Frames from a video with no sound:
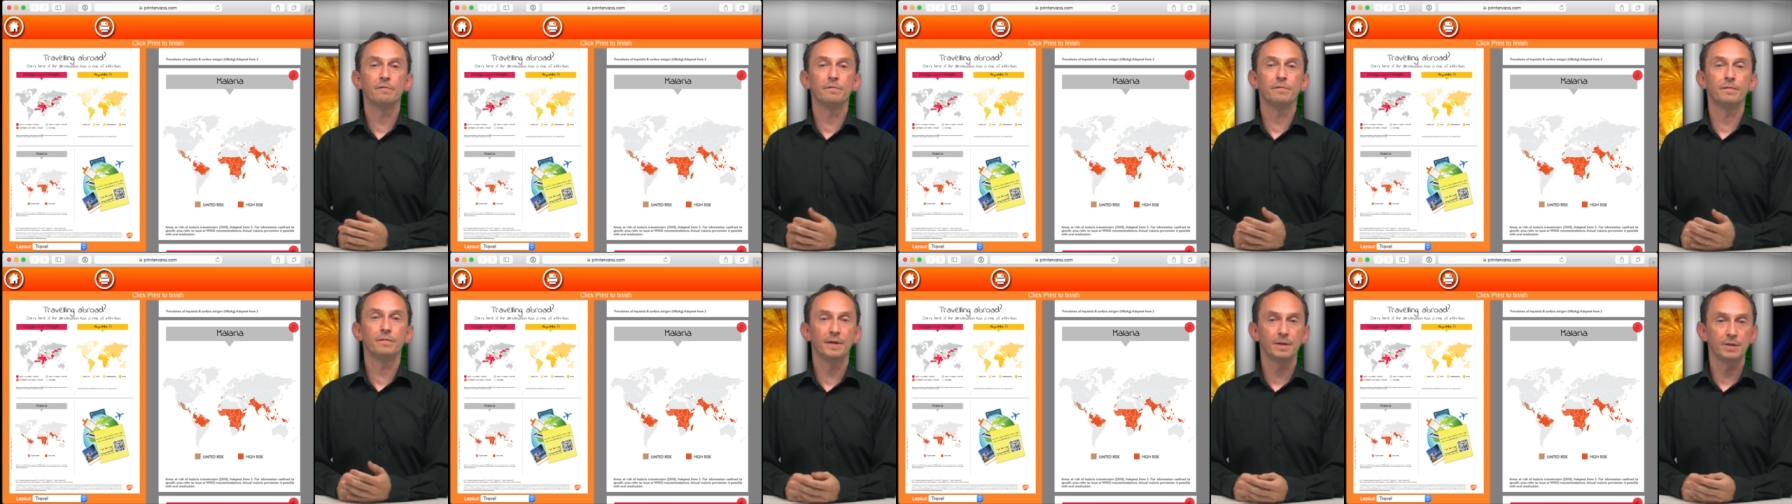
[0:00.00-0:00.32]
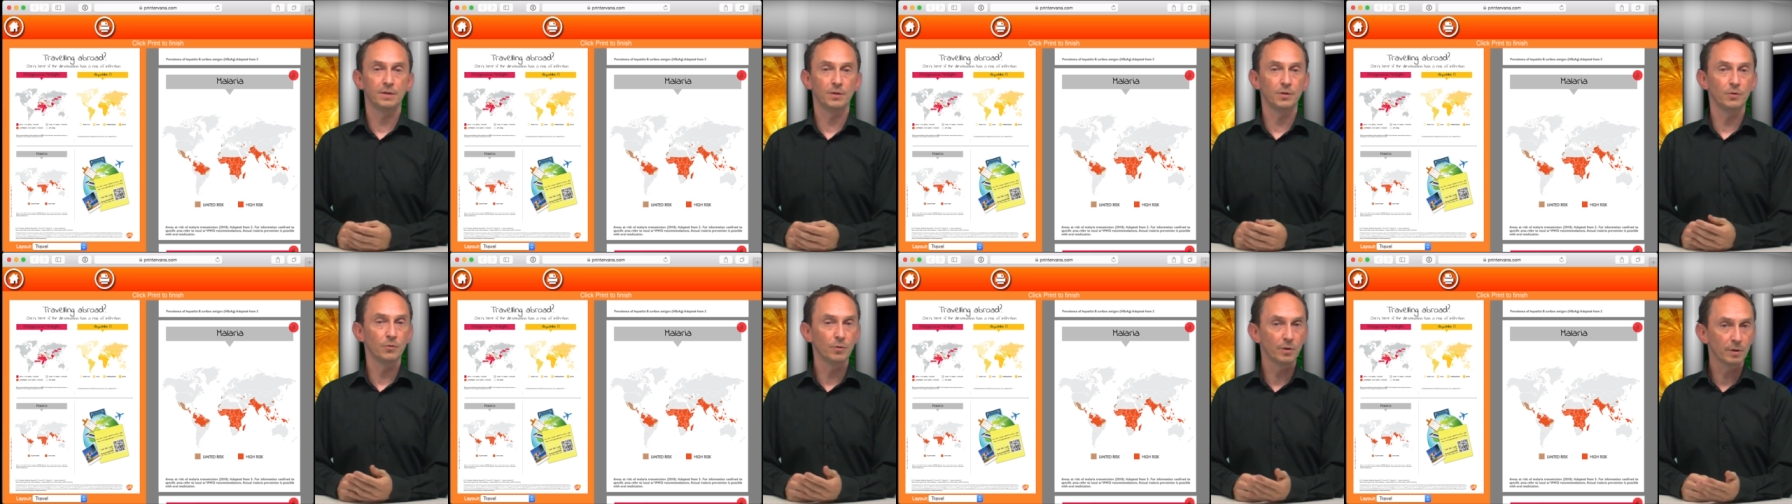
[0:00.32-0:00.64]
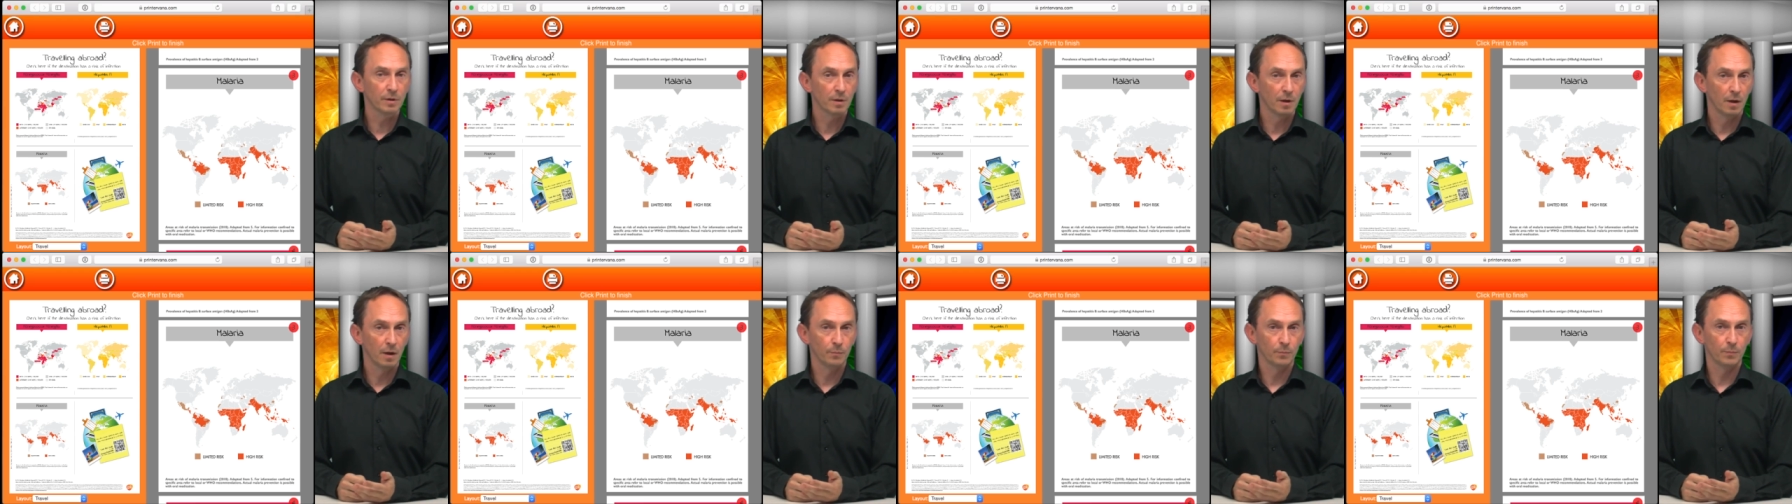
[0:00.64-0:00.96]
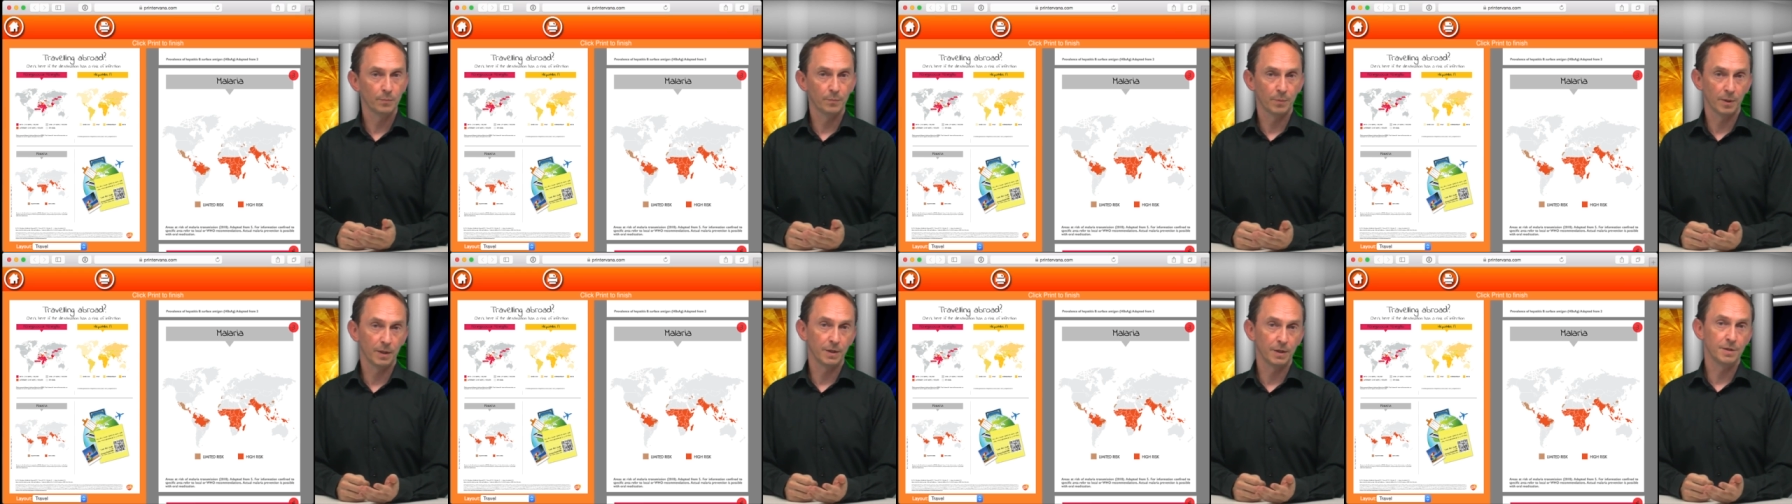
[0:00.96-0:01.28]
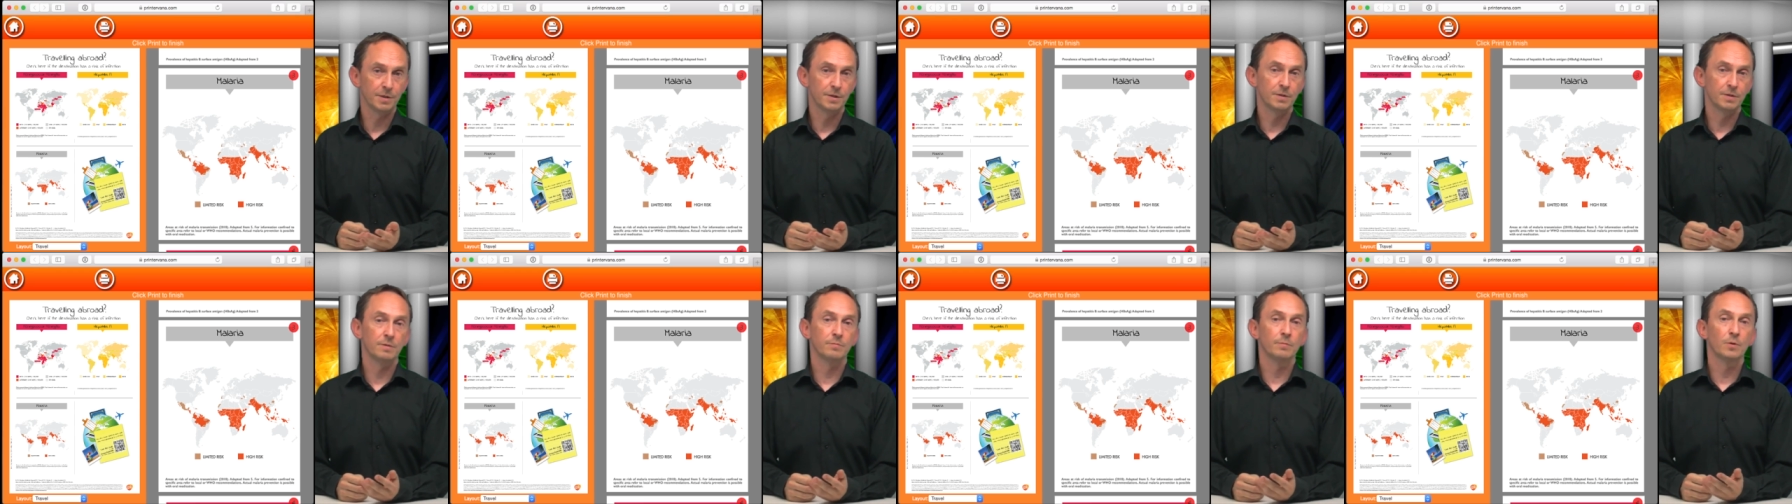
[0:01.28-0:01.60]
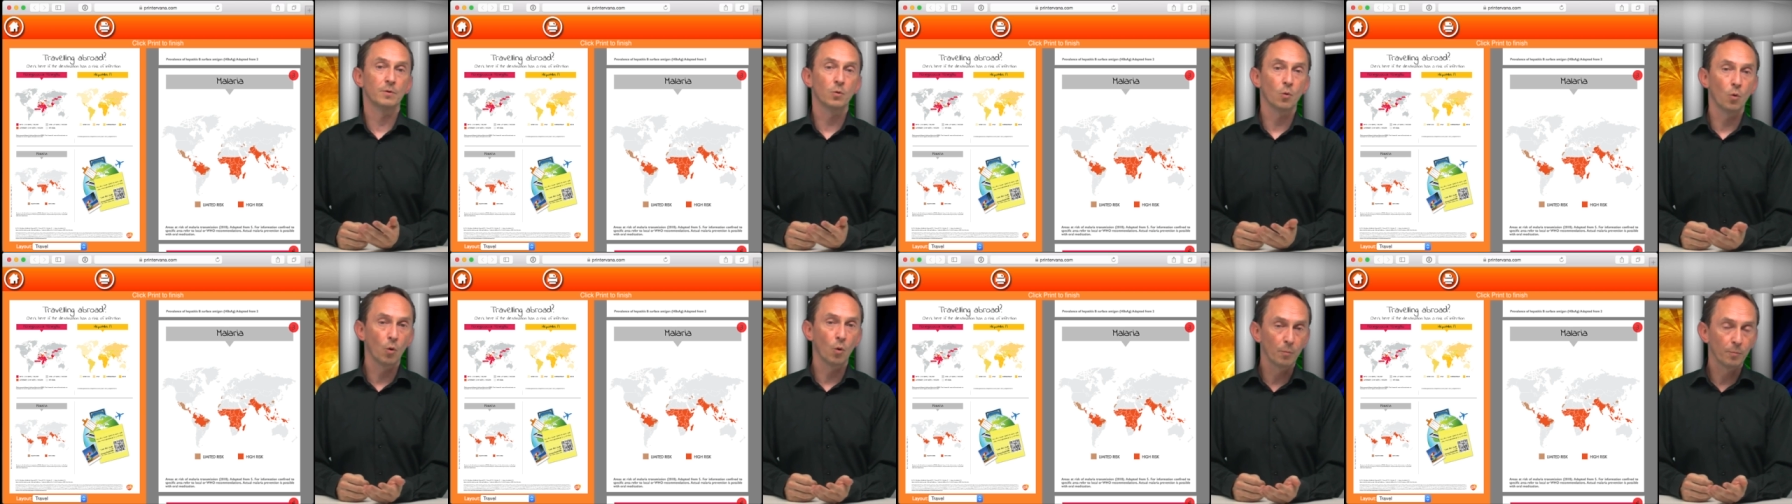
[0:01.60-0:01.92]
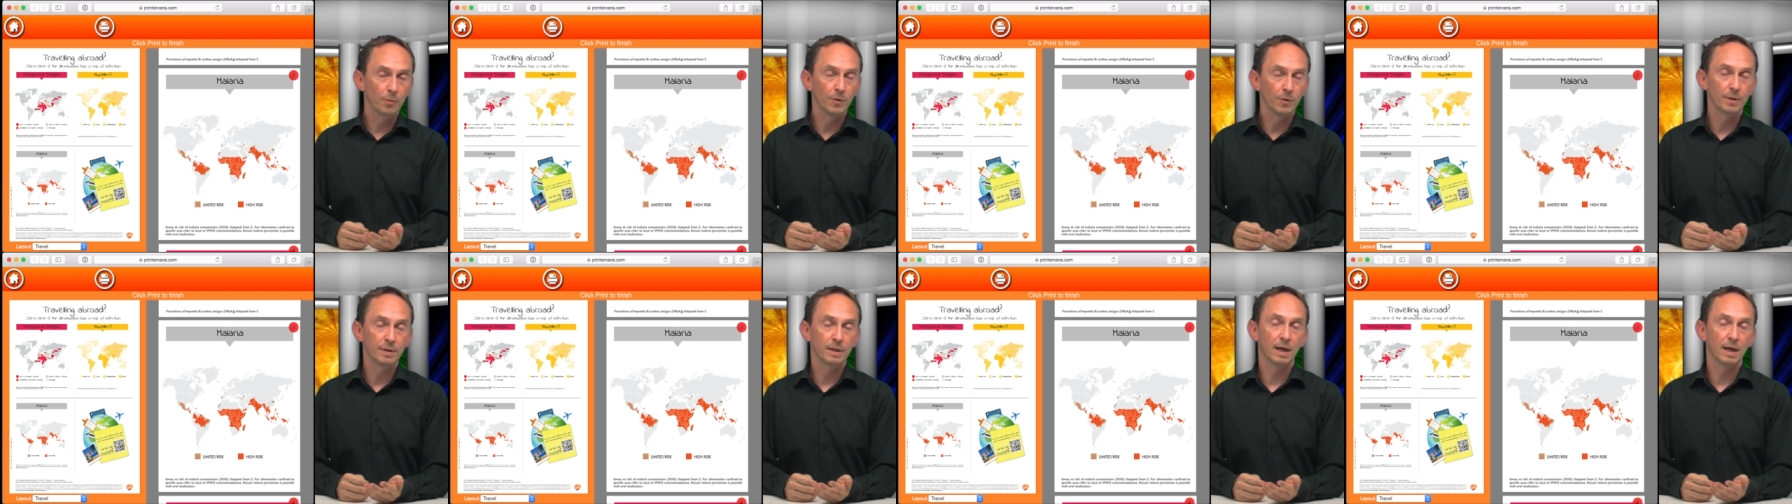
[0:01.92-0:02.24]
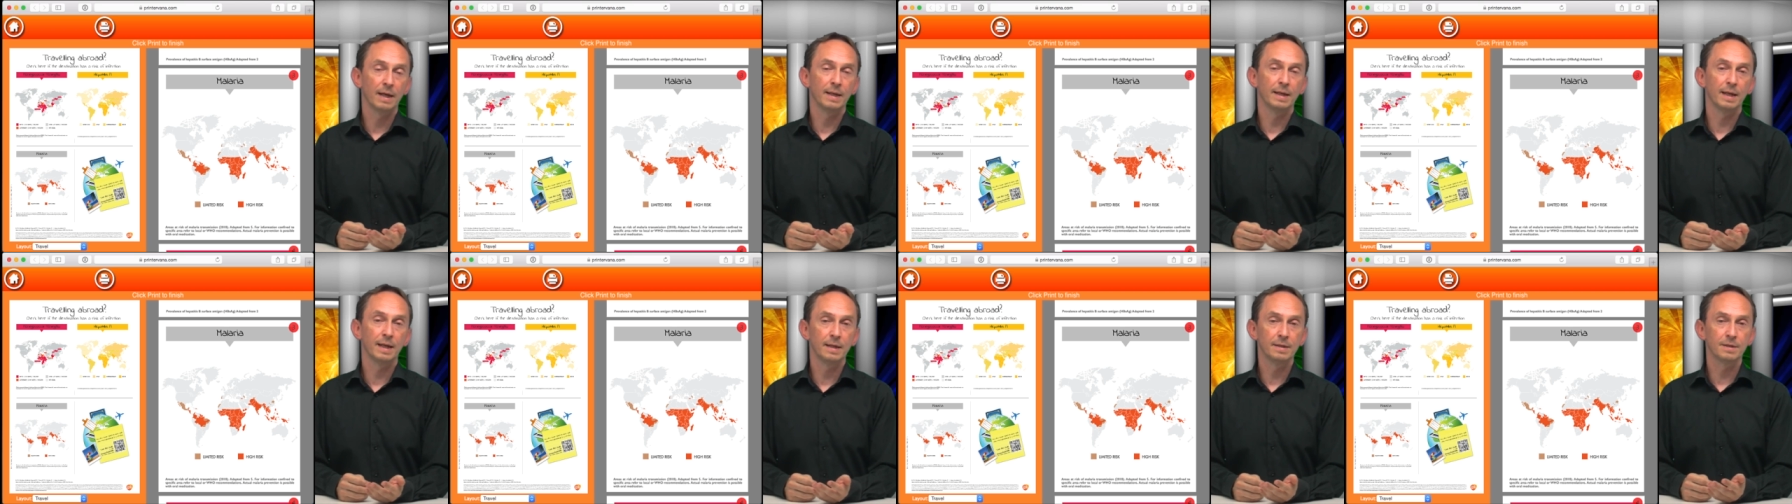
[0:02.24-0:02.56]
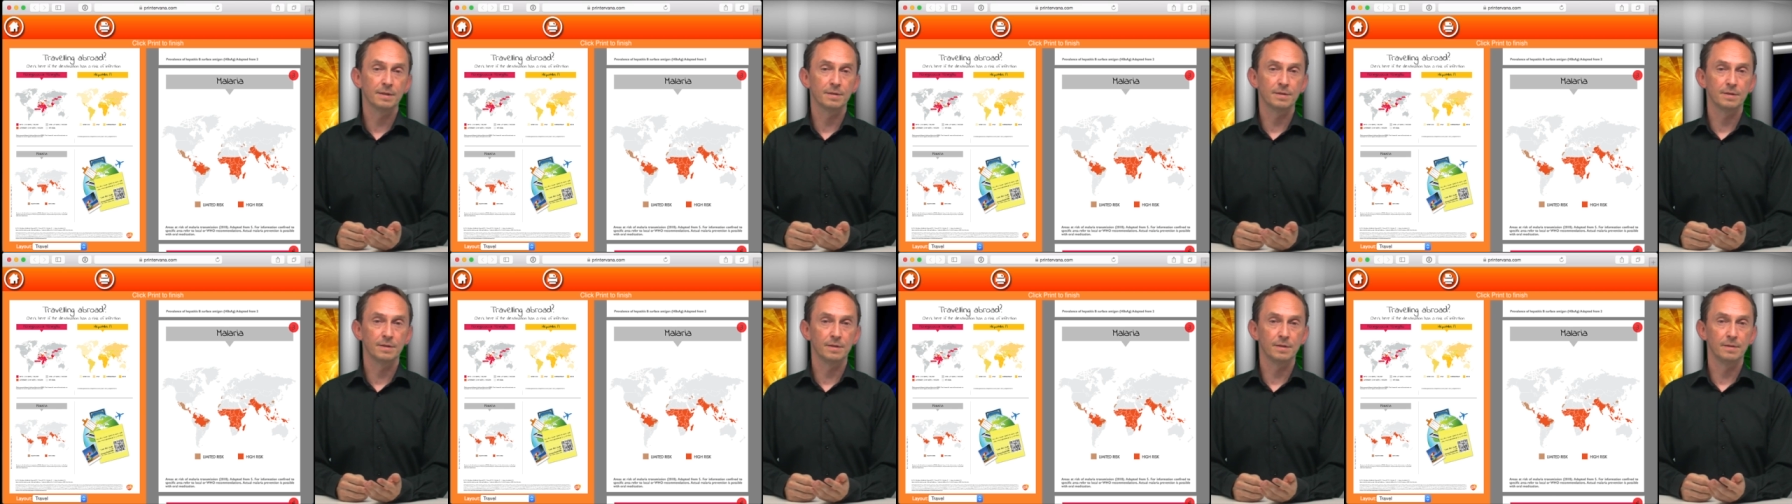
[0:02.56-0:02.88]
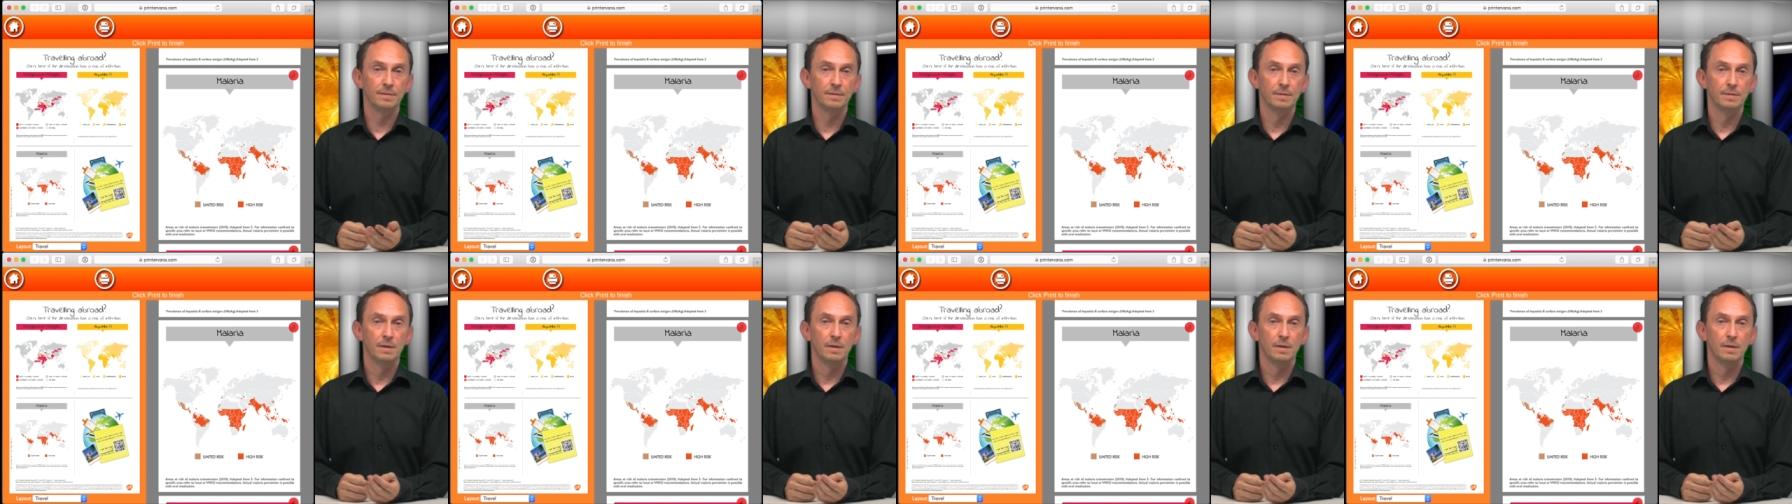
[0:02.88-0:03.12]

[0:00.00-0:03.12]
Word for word: fit your company's corporate identity